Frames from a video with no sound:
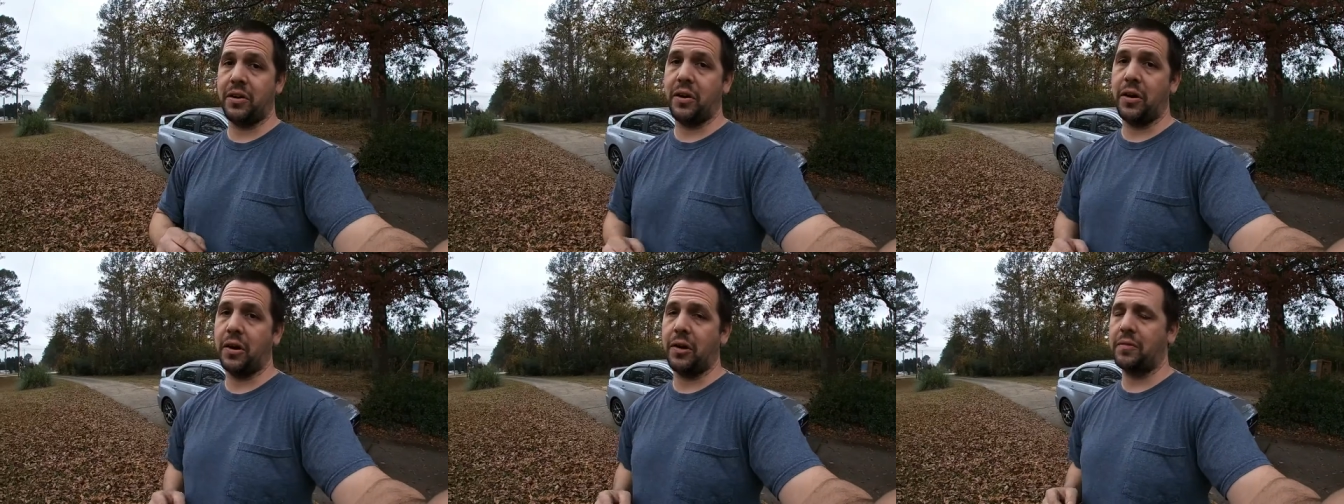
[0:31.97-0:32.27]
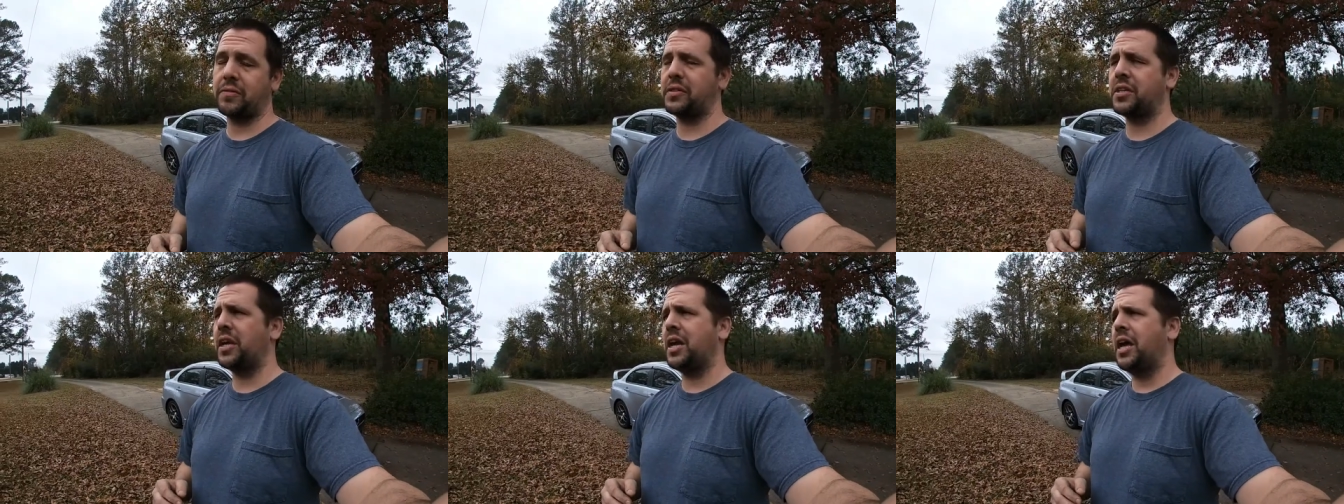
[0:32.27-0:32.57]

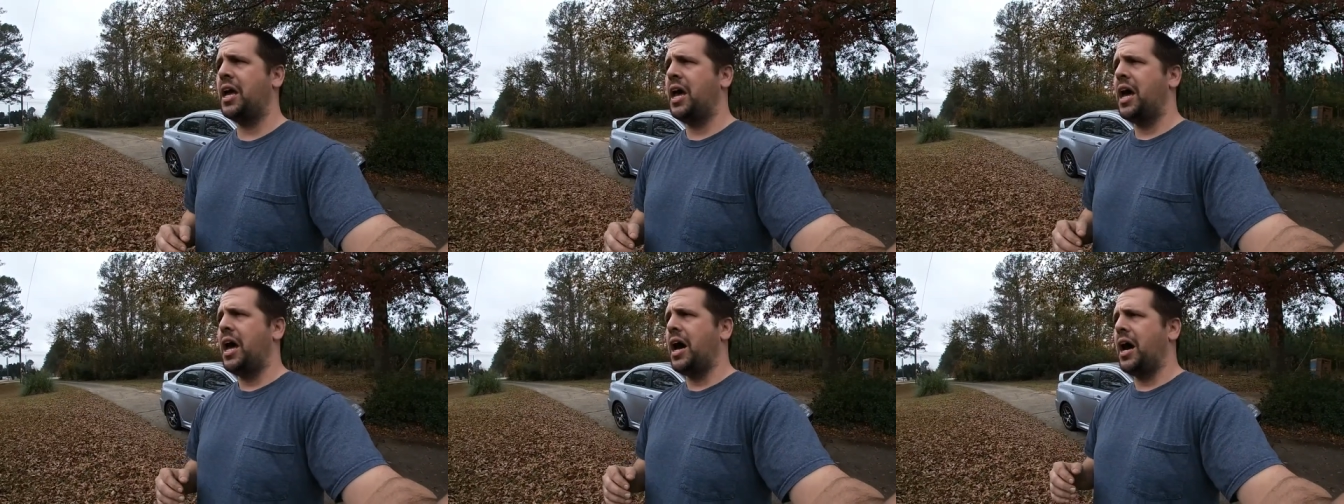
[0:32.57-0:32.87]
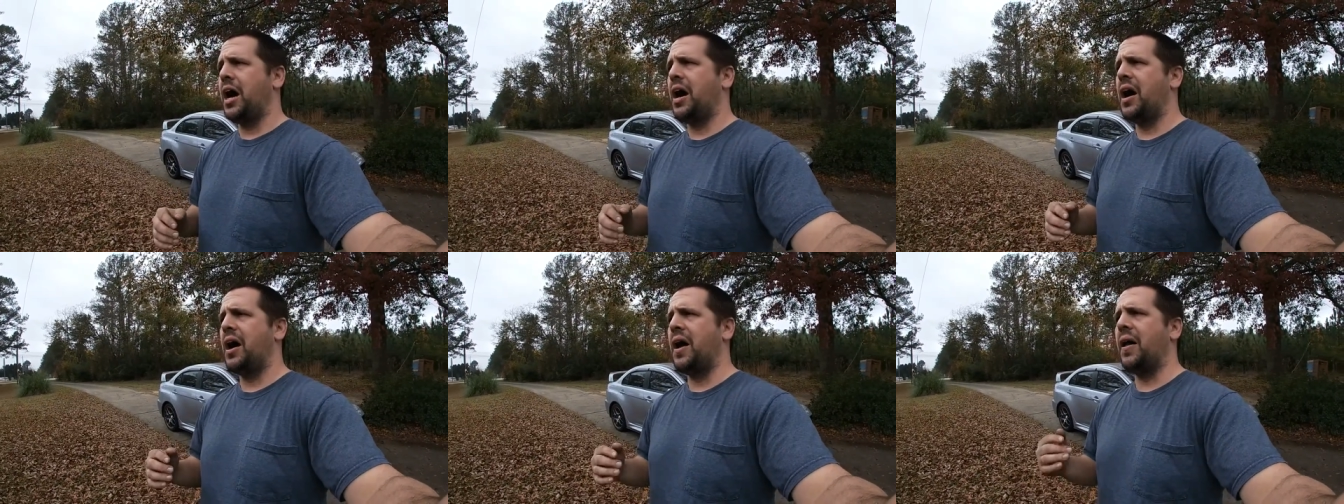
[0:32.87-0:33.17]
curves.
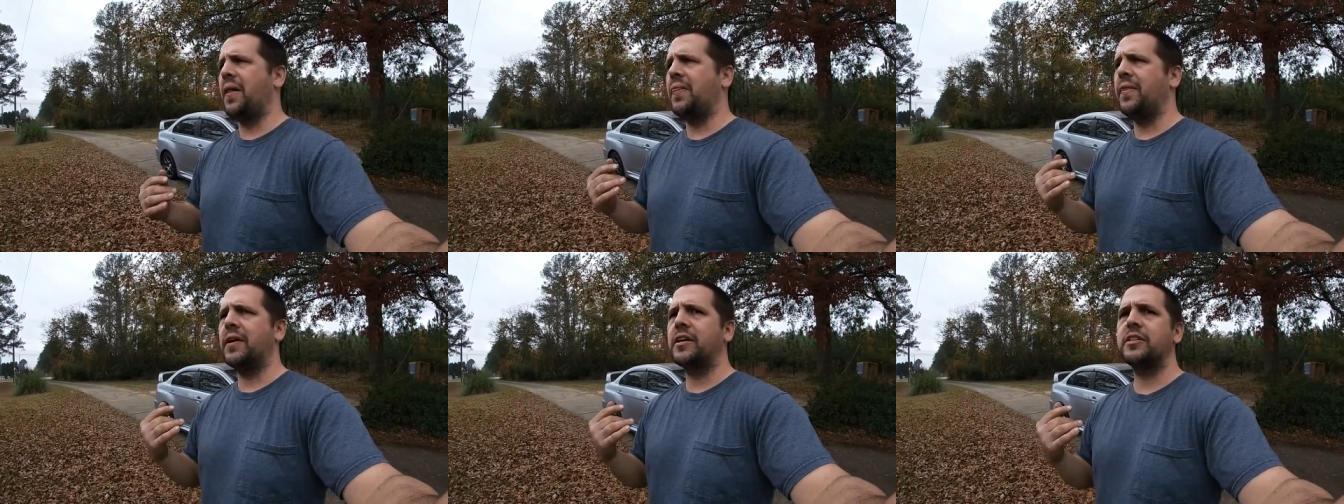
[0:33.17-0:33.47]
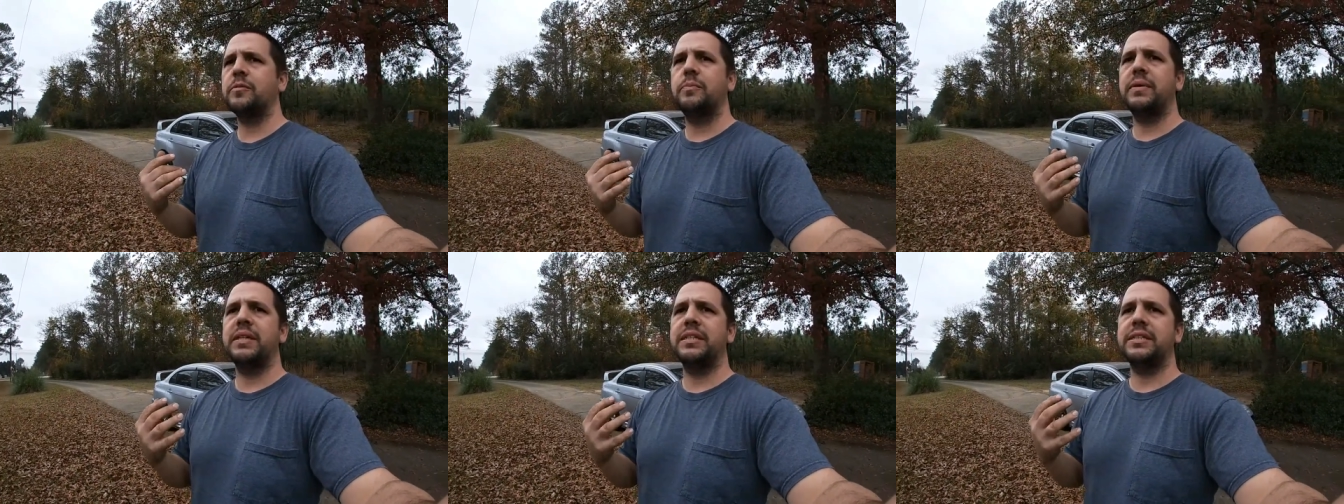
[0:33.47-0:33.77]
Uh,
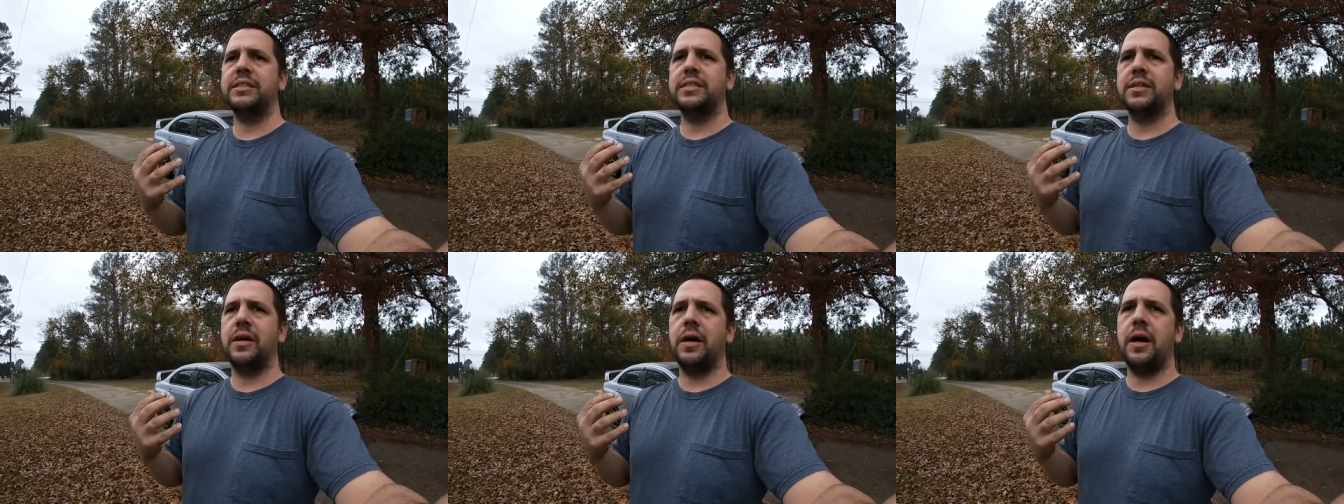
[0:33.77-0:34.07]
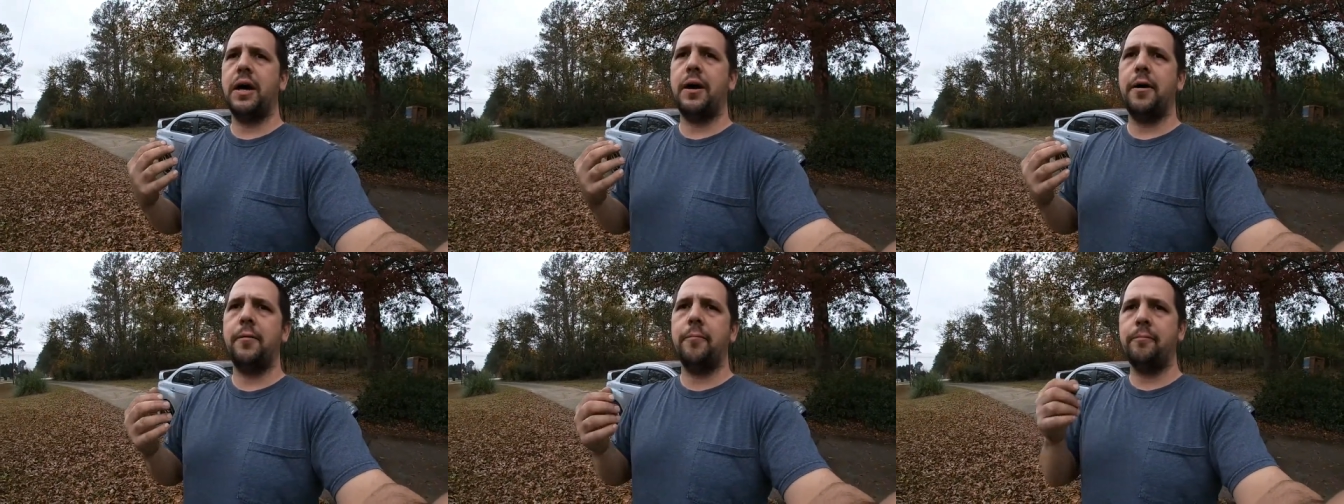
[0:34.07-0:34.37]
there's been
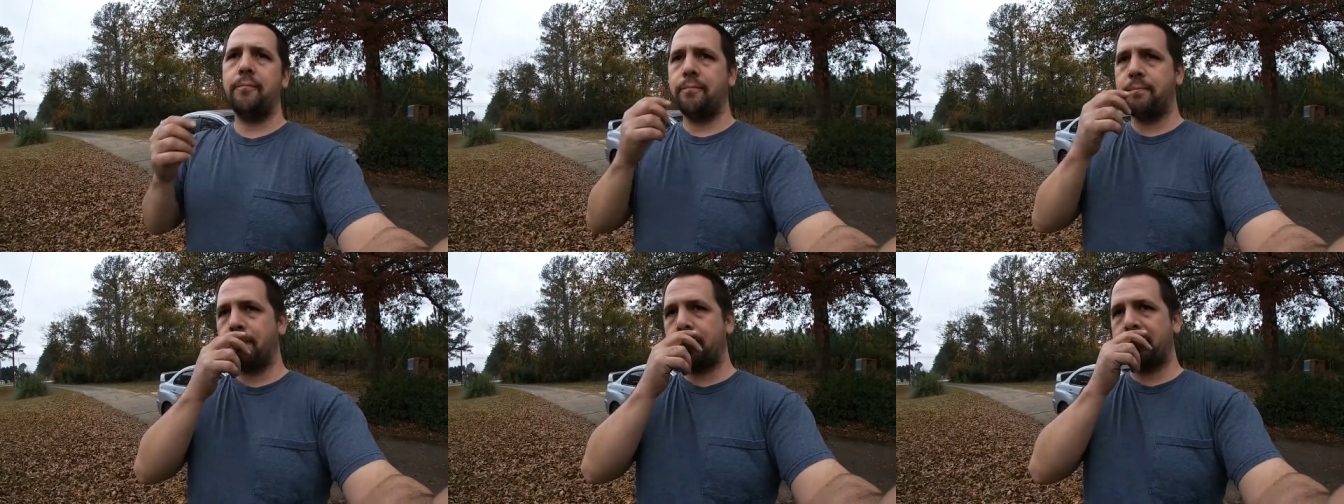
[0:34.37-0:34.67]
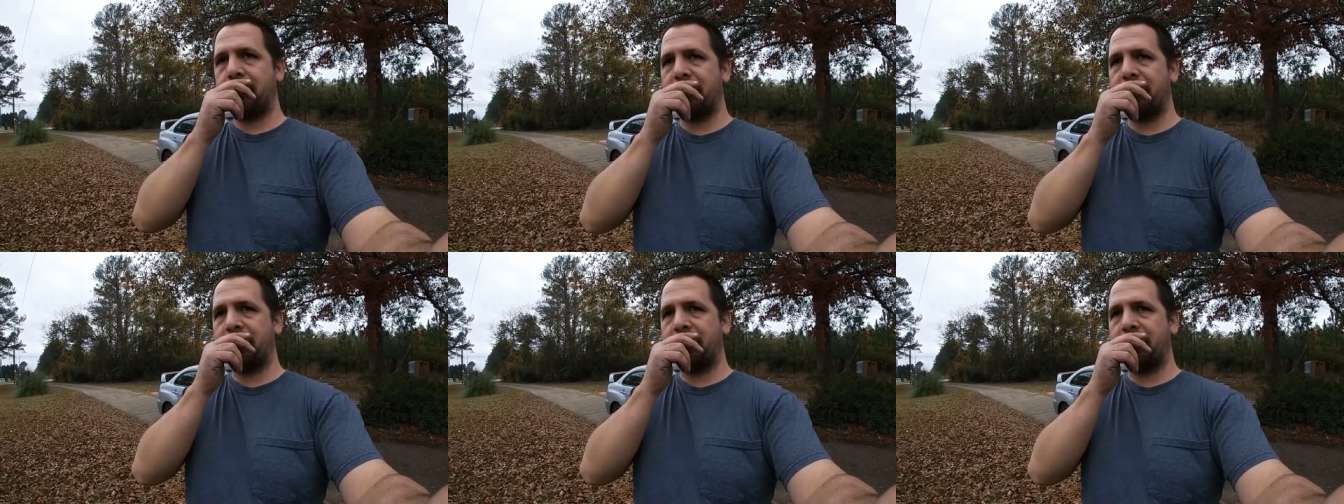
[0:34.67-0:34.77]
some